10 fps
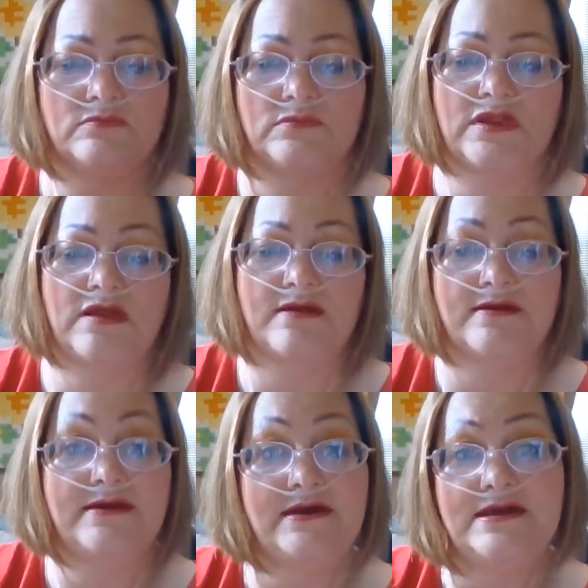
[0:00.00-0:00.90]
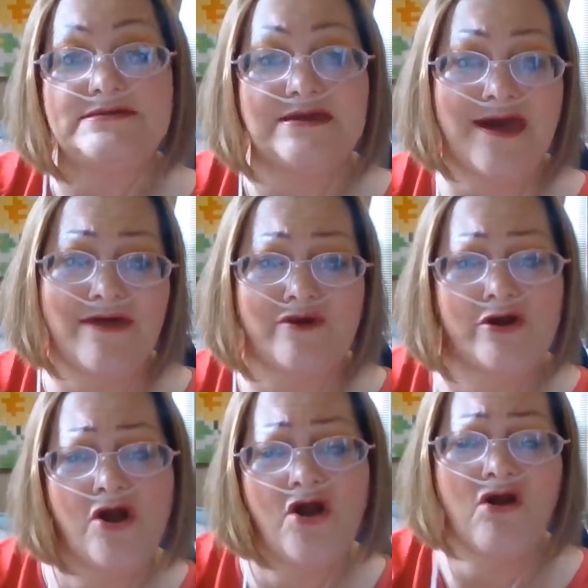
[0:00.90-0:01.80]
it together,
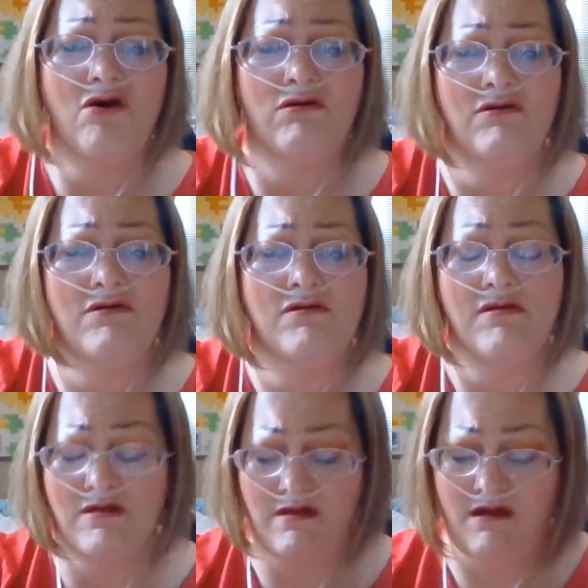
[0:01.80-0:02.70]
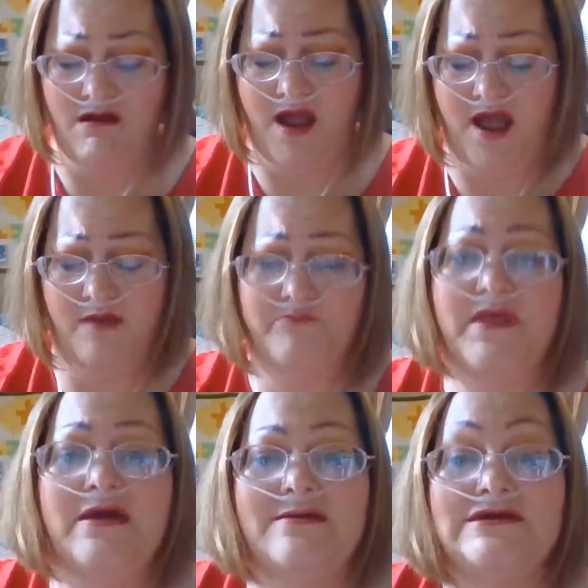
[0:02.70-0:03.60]
girl. All right.
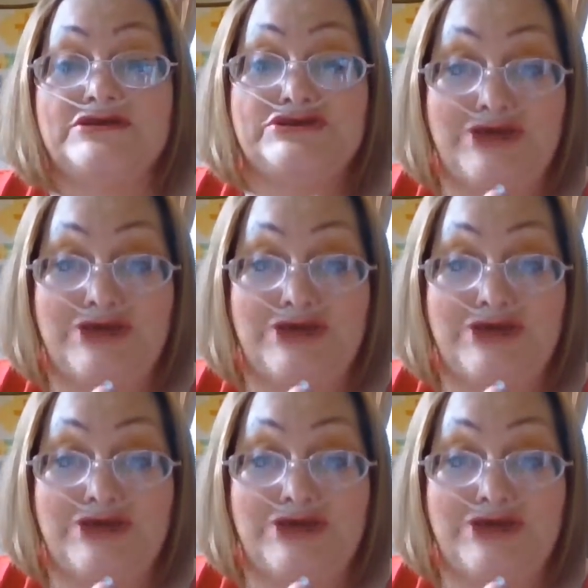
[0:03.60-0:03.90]
So